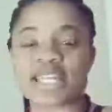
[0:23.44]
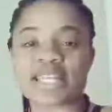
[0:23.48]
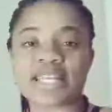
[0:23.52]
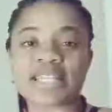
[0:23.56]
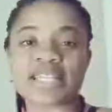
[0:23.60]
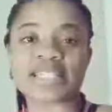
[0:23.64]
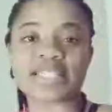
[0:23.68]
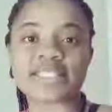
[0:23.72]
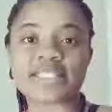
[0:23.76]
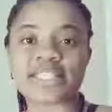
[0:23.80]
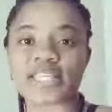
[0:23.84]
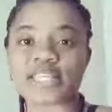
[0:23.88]

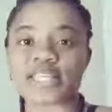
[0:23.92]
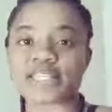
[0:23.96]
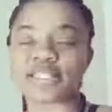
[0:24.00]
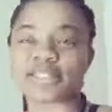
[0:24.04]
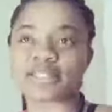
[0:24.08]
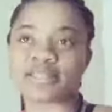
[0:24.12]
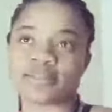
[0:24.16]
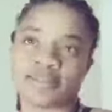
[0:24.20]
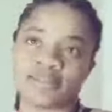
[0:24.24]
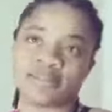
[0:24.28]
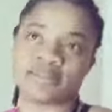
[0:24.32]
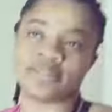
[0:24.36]
done it
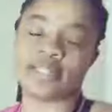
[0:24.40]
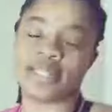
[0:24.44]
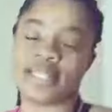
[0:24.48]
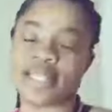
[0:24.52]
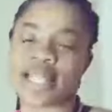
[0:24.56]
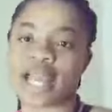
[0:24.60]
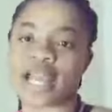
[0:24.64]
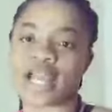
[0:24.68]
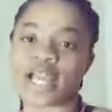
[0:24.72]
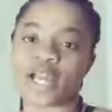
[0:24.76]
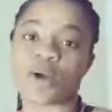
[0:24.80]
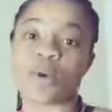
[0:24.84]
in
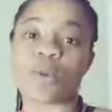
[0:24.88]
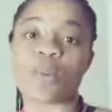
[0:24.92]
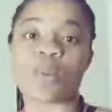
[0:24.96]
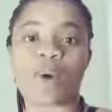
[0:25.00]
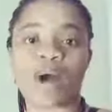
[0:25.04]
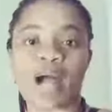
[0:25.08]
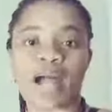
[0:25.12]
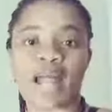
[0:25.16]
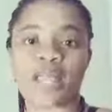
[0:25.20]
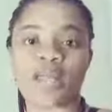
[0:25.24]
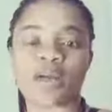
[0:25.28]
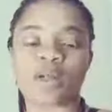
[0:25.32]
like a
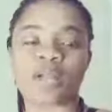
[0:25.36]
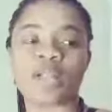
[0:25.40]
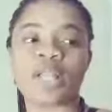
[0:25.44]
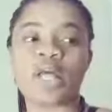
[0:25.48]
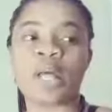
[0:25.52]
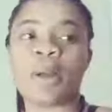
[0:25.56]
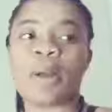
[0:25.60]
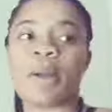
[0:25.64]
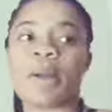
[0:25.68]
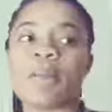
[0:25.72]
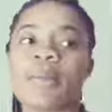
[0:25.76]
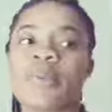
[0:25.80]
while,
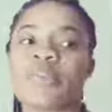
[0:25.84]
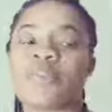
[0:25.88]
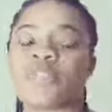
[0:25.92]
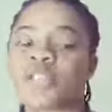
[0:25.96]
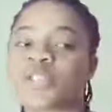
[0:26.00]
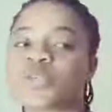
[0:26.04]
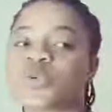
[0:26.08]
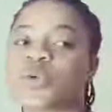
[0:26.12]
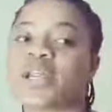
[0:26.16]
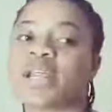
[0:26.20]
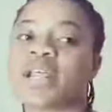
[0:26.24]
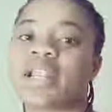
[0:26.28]
but
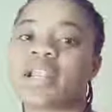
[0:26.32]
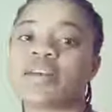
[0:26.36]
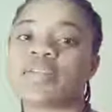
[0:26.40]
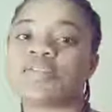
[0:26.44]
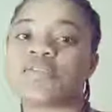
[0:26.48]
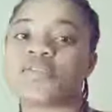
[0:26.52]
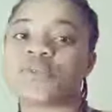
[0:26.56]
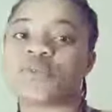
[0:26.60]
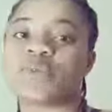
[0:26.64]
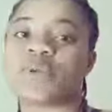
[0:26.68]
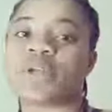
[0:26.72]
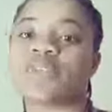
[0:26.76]
that's what I
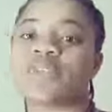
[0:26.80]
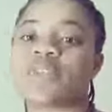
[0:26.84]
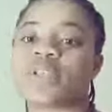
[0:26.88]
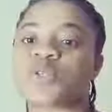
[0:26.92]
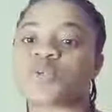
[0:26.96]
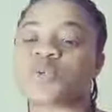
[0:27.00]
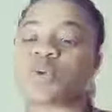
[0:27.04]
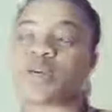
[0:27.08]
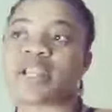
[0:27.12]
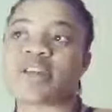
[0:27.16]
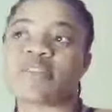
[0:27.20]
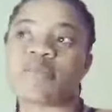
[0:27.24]
love doing.
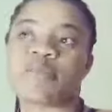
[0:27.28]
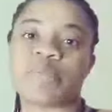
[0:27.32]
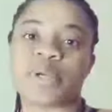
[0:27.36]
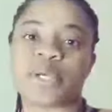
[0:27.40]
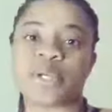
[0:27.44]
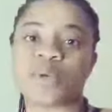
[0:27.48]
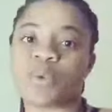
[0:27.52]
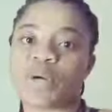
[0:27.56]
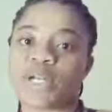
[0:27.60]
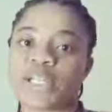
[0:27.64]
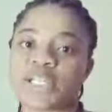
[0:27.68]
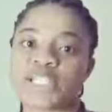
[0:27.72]
That's what I've
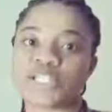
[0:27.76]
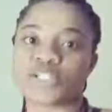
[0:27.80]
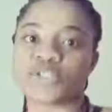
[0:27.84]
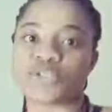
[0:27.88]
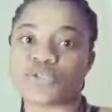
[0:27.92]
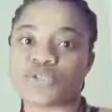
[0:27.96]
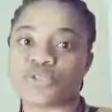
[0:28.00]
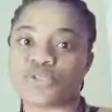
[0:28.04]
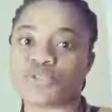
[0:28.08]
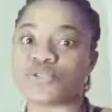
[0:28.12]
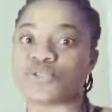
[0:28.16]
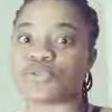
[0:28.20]
been wanting
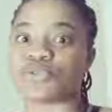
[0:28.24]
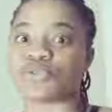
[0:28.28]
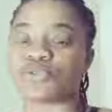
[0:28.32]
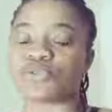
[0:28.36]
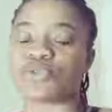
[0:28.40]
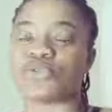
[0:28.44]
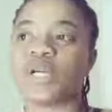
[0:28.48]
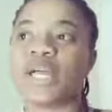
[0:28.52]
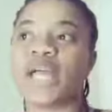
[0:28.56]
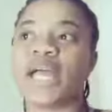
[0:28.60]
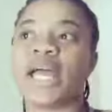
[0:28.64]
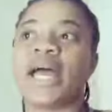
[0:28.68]
to
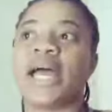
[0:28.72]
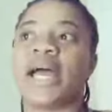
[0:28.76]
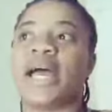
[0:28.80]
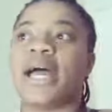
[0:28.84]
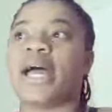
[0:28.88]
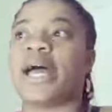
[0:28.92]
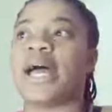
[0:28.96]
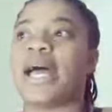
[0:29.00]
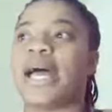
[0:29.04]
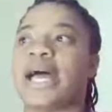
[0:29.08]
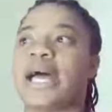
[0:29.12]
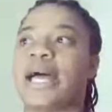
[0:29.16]
do.
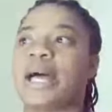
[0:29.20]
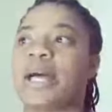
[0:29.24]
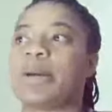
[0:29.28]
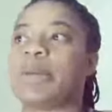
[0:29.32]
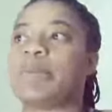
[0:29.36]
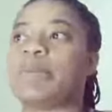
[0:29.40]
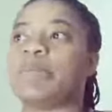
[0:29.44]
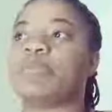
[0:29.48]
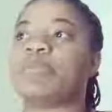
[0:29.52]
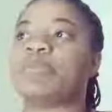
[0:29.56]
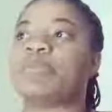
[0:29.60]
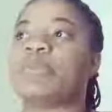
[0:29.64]

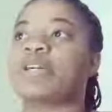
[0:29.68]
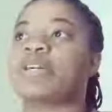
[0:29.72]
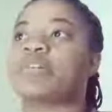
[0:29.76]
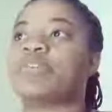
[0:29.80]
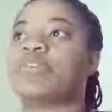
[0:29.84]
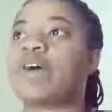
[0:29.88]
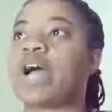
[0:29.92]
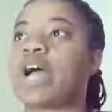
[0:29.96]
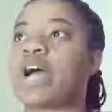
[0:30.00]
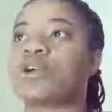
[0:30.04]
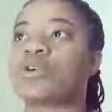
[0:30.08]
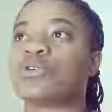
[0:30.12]

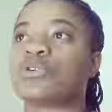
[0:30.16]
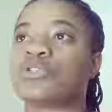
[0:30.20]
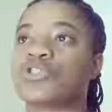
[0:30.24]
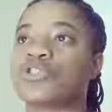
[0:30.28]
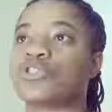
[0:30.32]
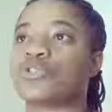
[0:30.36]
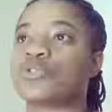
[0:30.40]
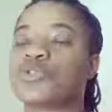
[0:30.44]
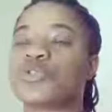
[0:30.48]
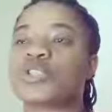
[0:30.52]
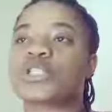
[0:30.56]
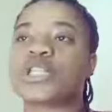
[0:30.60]
If I could
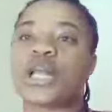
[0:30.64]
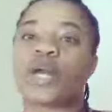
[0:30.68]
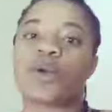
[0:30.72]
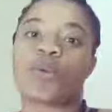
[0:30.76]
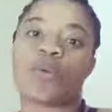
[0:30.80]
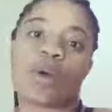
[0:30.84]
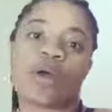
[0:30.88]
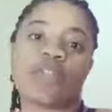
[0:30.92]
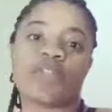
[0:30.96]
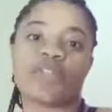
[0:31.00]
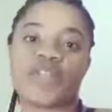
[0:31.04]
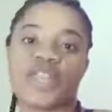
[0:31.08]
choose
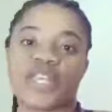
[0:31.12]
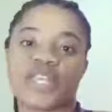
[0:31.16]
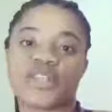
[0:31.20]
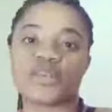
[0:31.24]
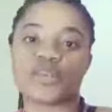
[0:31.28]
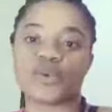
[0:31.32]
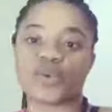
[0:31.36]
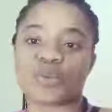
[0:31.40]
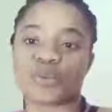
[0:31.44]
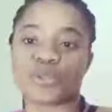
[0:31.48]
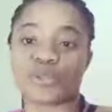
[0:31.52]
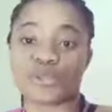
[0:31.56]
like one thing
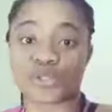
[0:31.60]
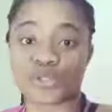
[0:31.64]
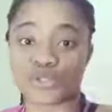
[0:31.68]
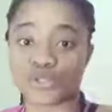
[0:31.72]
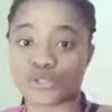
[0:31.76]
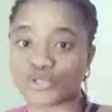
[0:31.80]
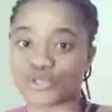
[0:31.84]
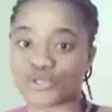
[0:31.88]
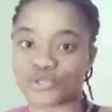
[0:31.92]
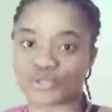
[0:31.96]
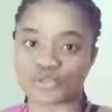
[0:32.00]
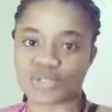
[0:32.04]
in the world
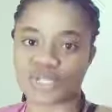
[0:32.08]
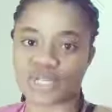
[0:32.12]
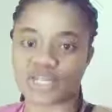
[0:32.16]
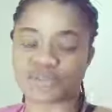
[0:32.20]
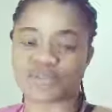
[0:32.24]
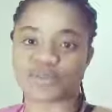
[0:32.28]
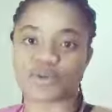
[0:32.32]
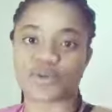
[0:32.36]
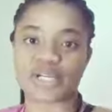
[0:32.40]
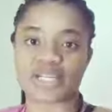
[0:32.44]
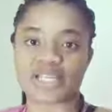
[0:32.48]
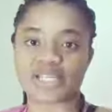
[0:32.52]
to do,
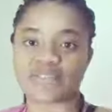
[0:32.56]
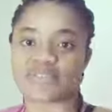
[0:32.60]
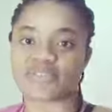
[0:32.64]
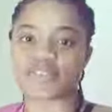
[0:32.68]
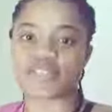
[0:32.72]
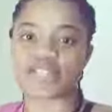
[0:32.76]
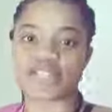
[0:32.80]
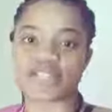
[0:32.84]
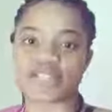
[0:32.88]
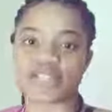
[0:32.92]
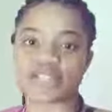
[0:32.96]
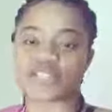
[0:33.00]
like for a
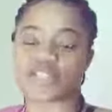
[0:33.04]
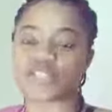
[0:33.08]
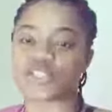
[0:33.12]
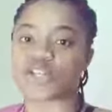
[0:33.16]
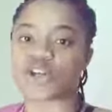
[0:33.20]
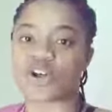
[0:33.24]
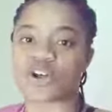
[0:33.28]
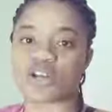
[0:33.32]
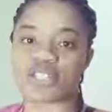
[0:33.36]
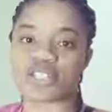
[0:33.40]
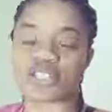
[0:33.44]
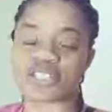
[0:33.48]
living,
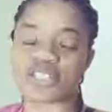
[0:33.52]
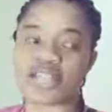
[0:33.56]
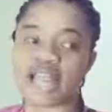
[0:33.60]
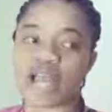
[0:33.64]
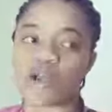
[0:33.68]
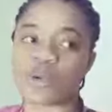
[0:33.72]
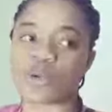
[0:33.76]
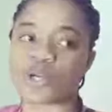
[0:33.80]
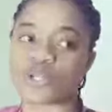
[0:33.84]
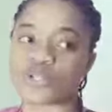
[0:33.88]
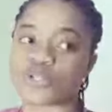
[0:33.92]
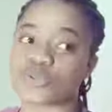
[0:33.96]
dance.
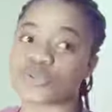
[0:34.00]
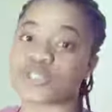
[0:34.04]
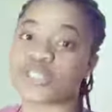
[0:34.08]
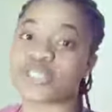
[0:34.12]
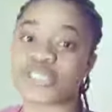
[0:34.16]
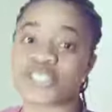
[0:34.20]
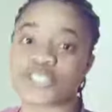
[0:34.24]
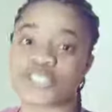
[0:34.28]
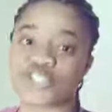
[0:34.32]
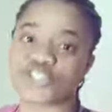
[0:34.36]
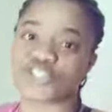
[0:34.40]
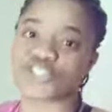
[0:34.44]
I want to
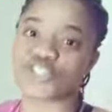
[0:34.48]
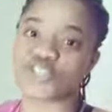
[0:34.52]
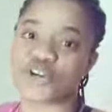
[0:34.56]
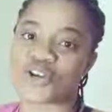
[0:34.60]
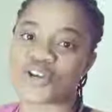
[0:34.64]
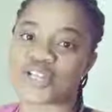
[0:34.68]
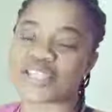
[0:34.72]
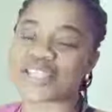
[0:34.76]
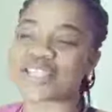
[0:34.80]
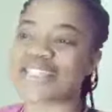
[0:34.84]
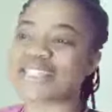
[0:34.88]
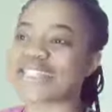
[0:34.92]
teach
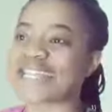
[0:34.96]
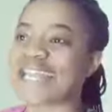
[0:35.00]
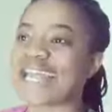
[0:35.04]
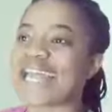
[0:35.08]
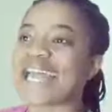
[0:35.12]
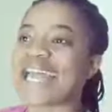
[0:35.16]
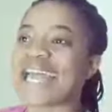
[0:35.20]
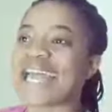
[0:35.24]
dance.